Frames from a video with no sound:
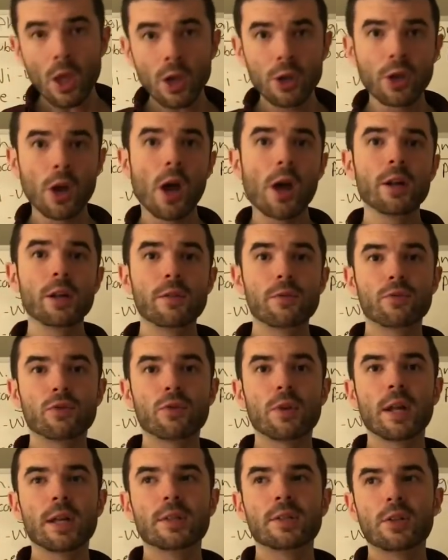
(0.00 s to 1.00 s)
cognitive
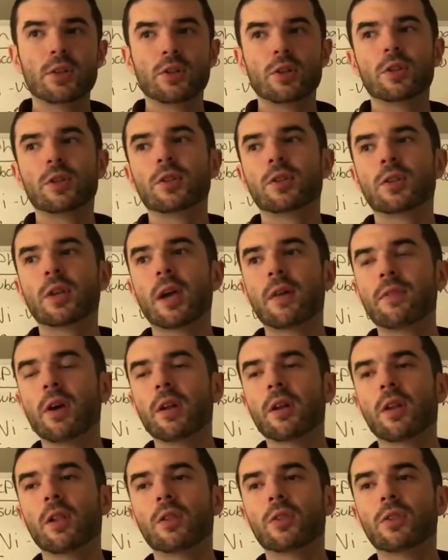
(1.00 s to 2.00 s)
transitions. I've
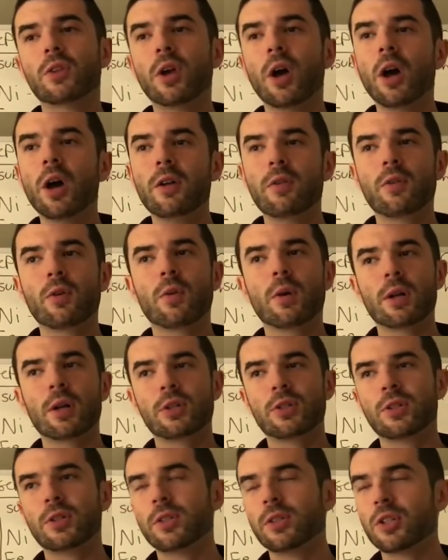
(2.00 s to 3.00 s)
gotten a ton of
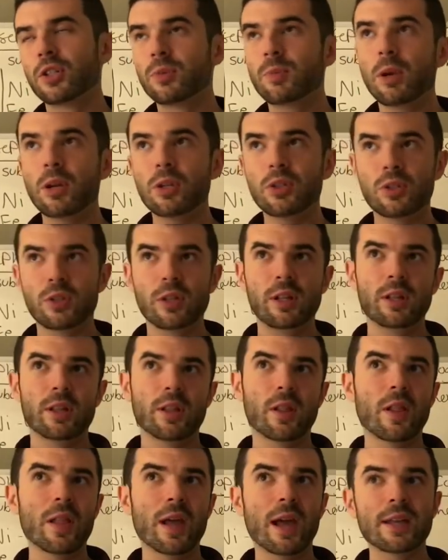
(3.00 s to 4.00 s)
questions, especially
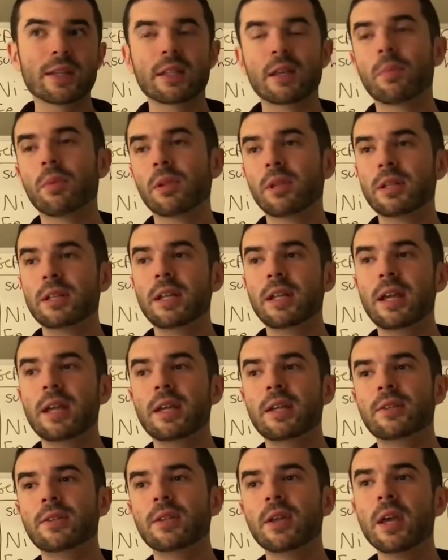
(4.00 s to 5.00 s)
in the last couple of
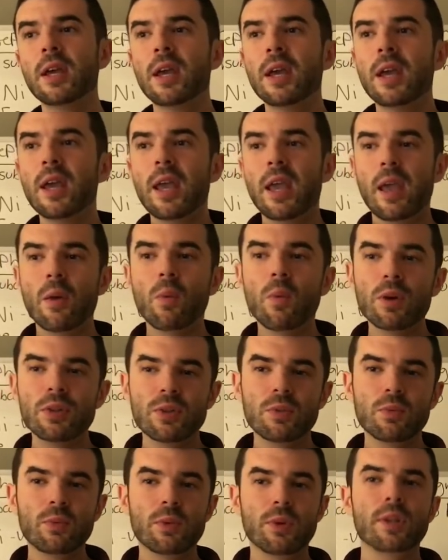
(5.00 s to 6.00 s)
days. It
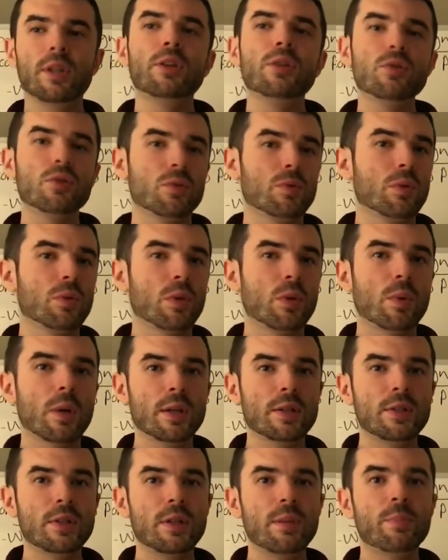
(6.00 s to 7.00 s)
wasn't really user
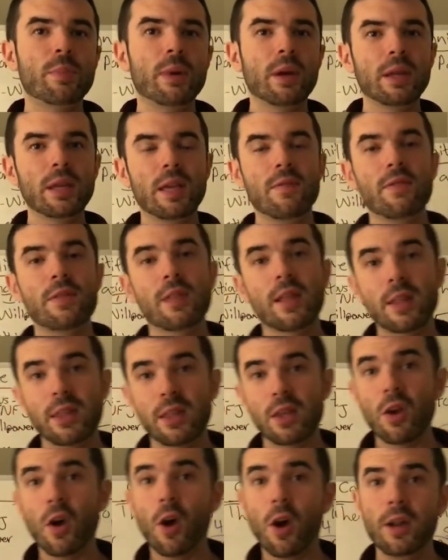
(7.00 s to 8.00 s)
requested, but given that
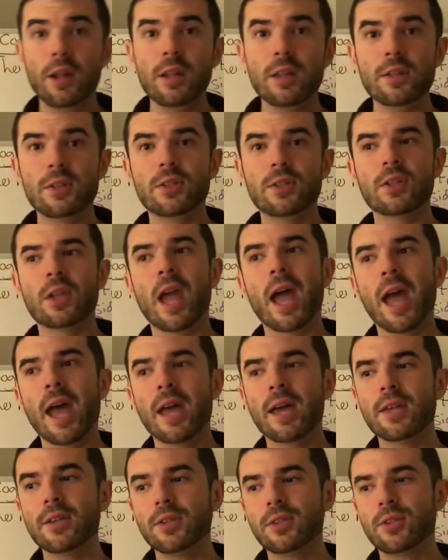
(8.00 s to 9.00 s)
the audience
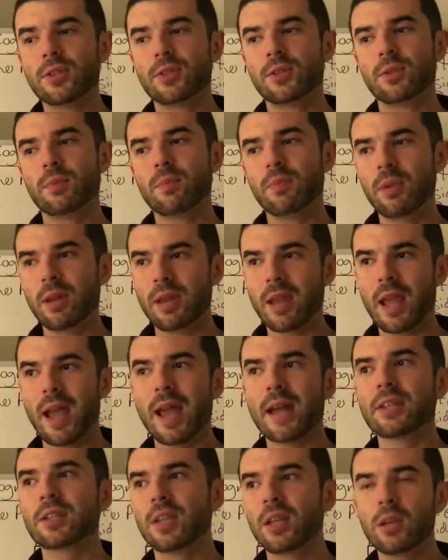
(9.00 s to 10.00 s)
has been
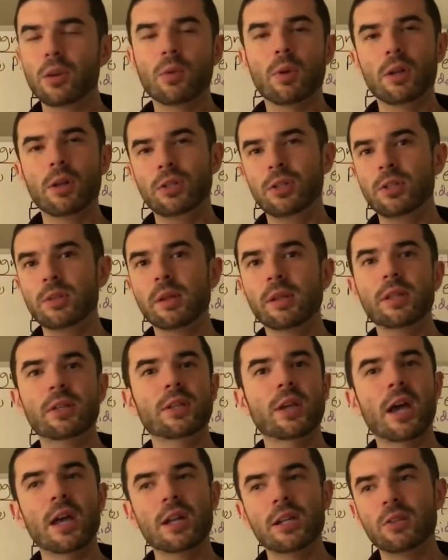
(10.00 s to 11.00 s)
asking questions about
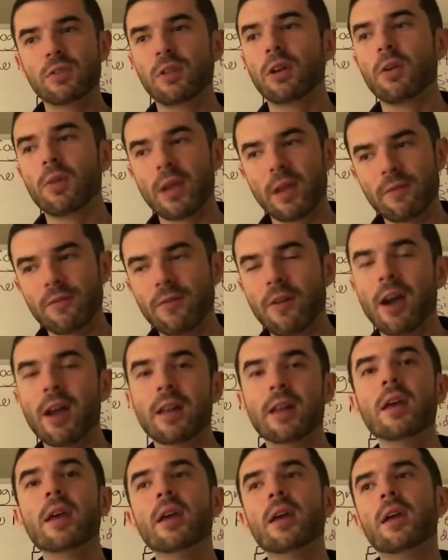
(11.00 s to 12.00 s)
this, I just figured, okay,
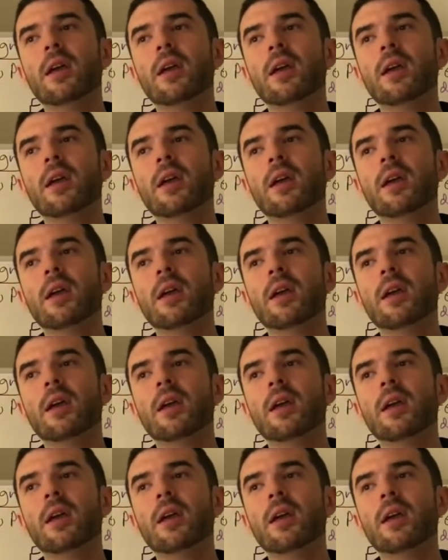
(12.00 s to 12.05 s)
fine.